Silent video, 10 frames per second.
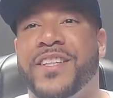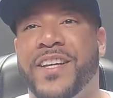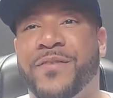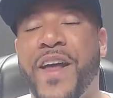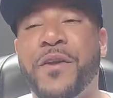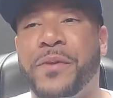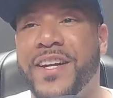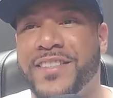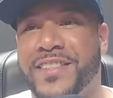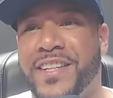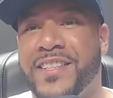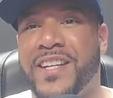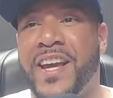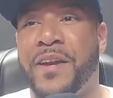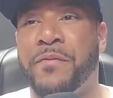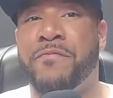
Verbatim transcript: Follow Planting Seeds and